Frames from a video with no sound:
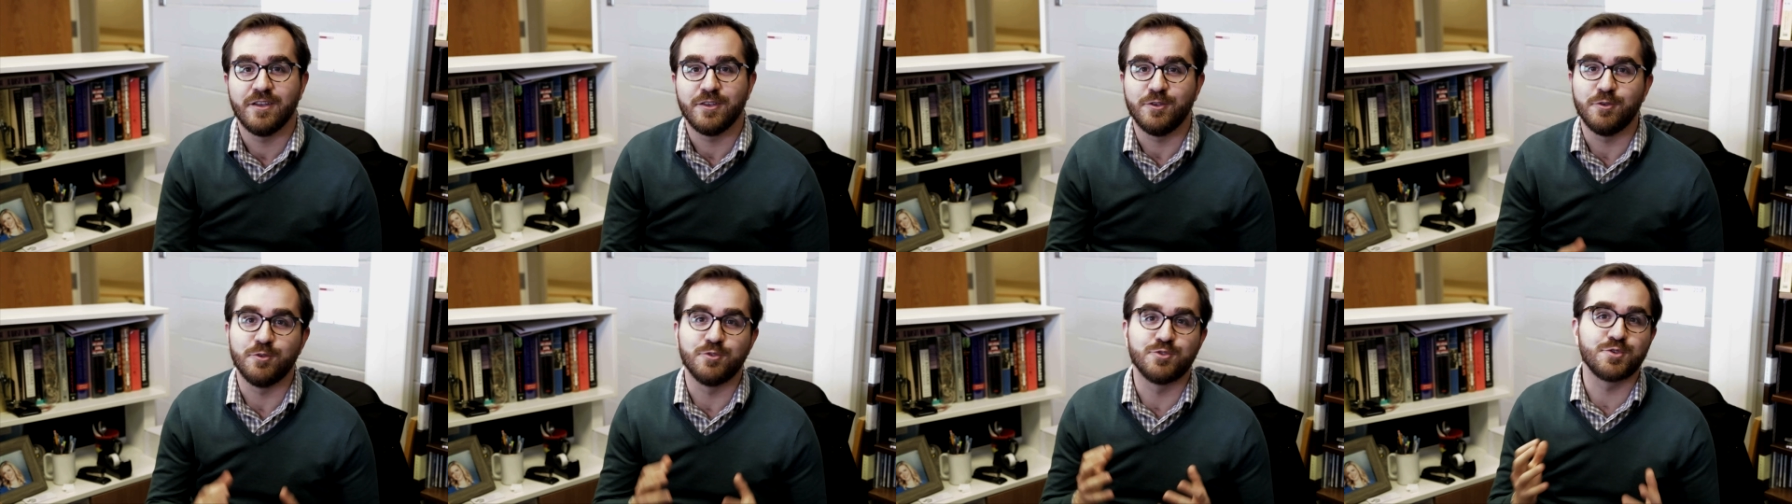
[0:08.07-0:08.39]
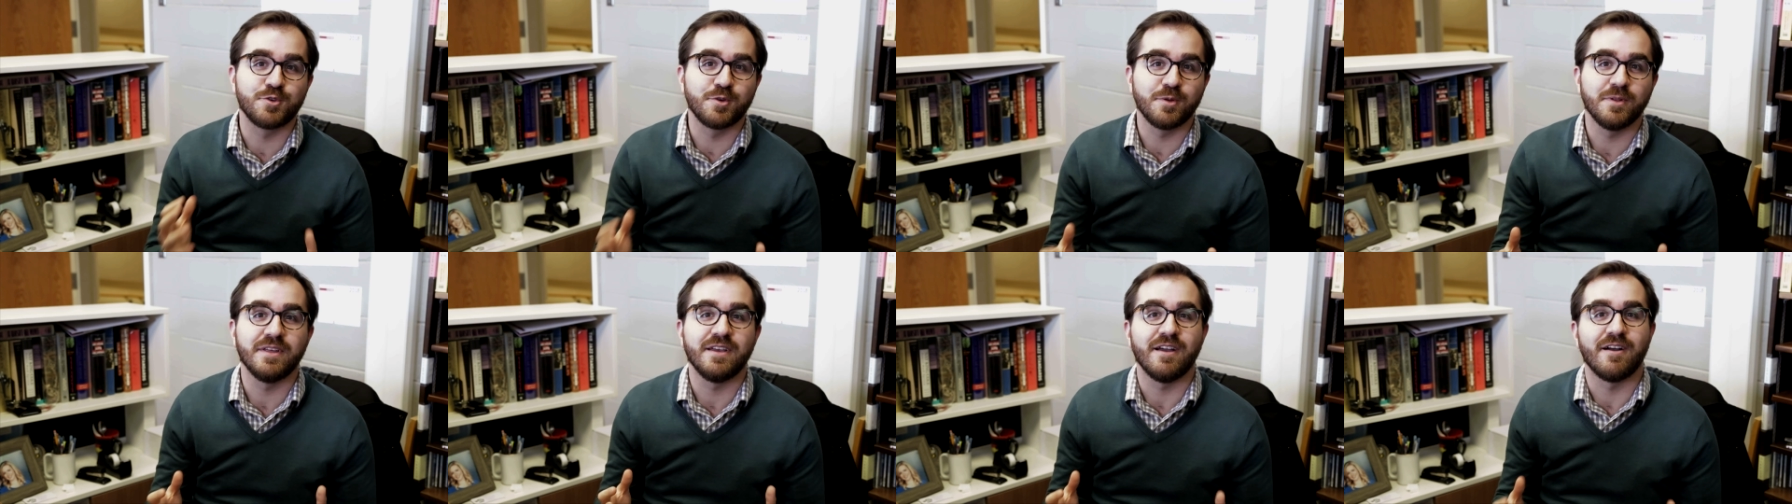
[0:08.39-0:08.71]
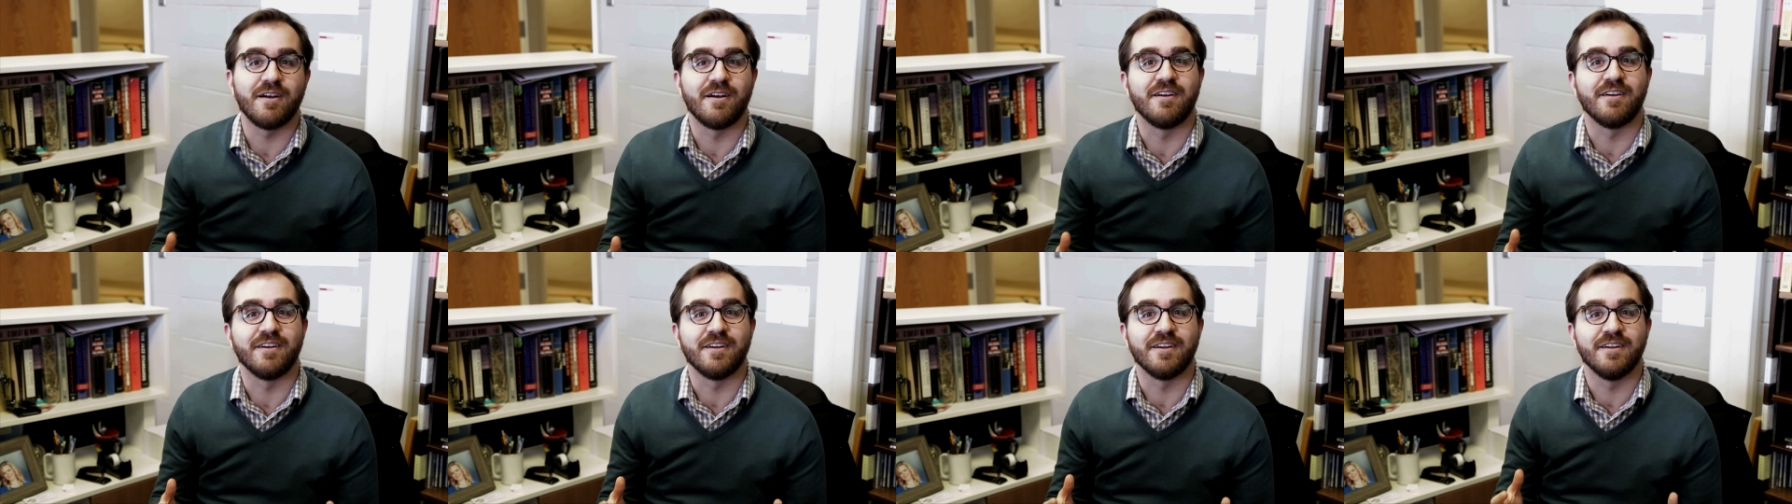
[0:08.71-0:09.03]
You truly
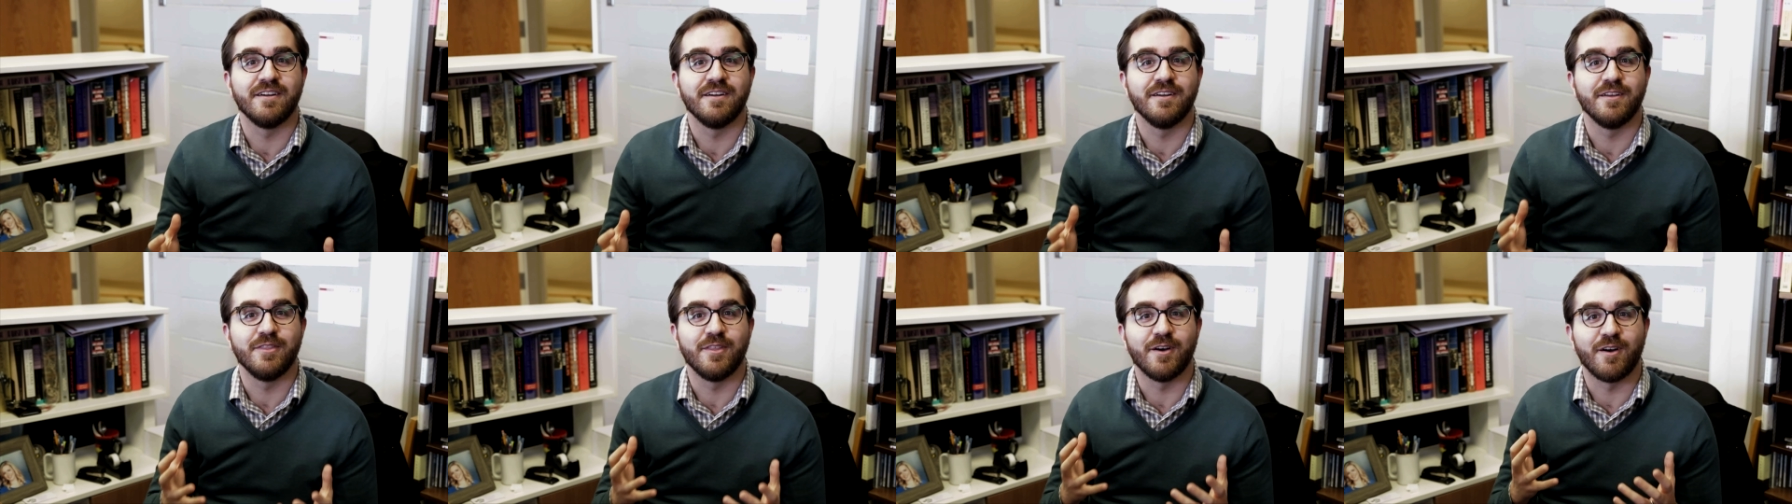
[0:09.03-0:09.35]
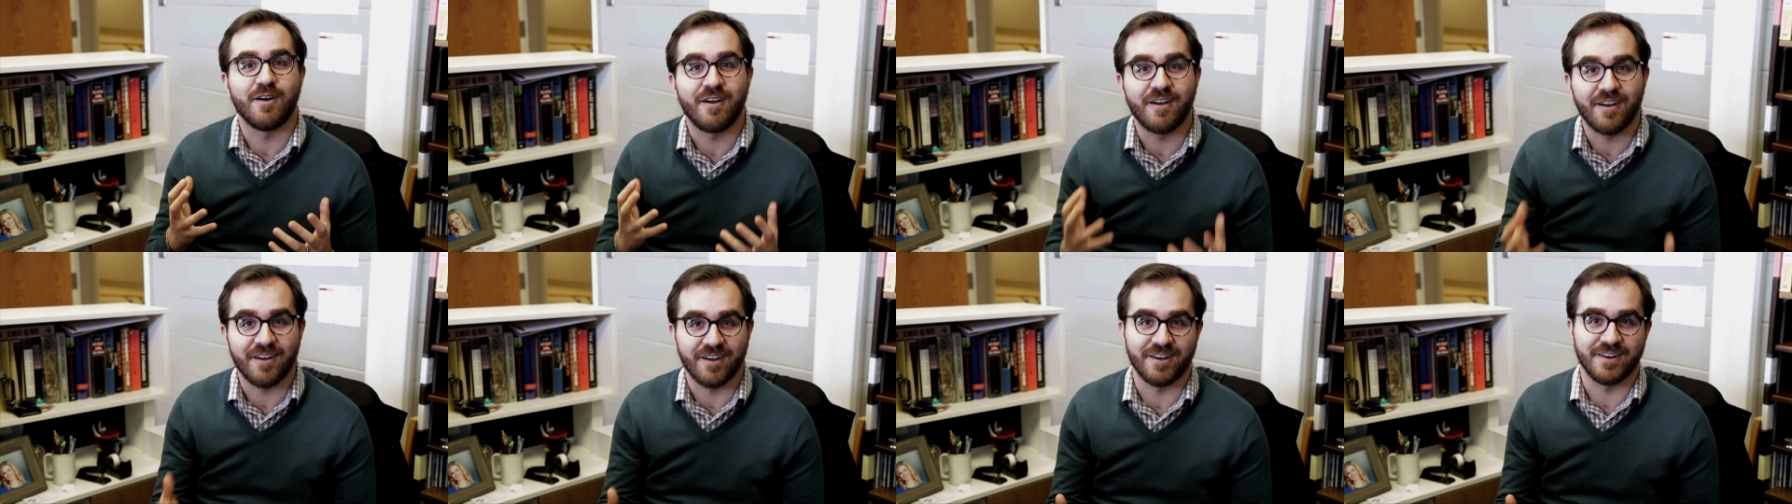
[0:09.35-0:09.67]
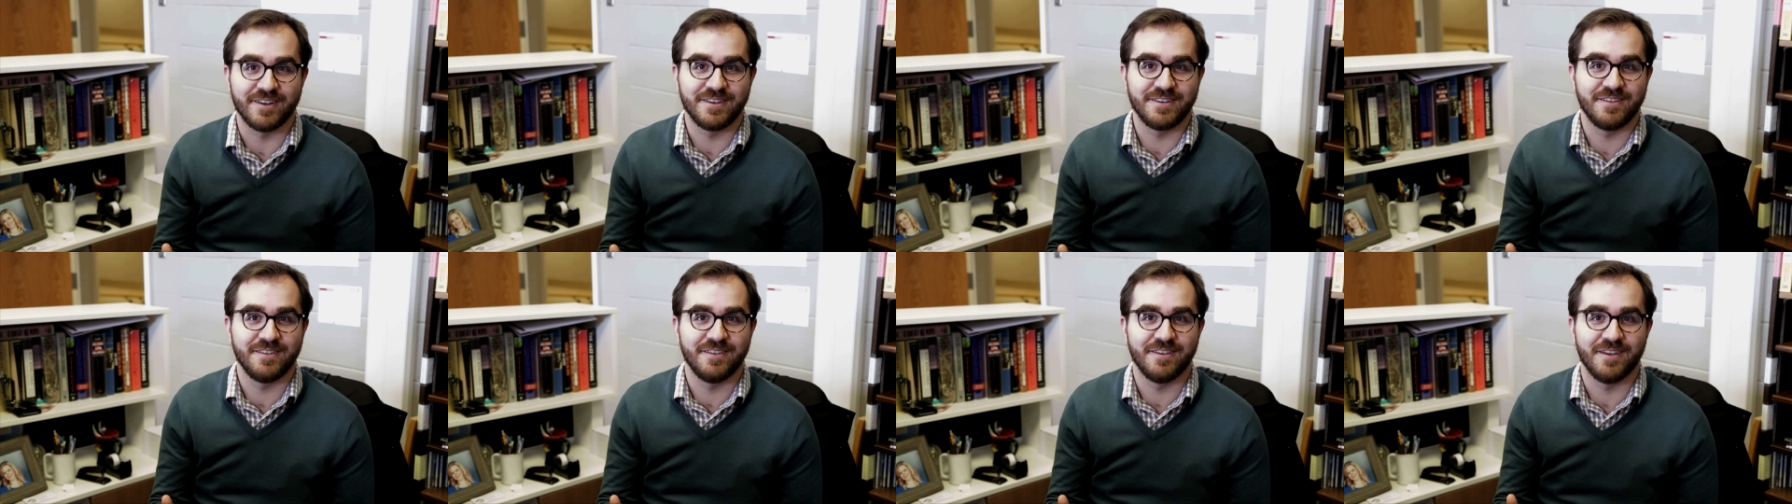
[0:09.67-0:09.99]
are the
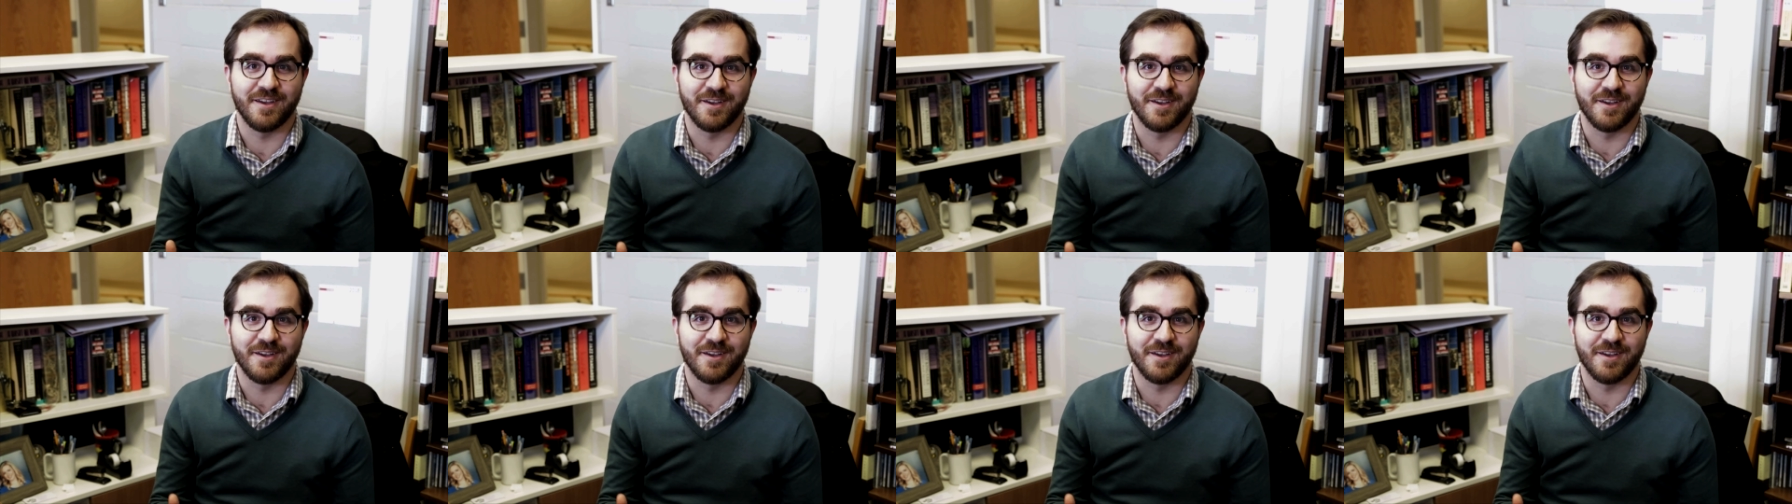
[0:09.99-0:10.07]
heart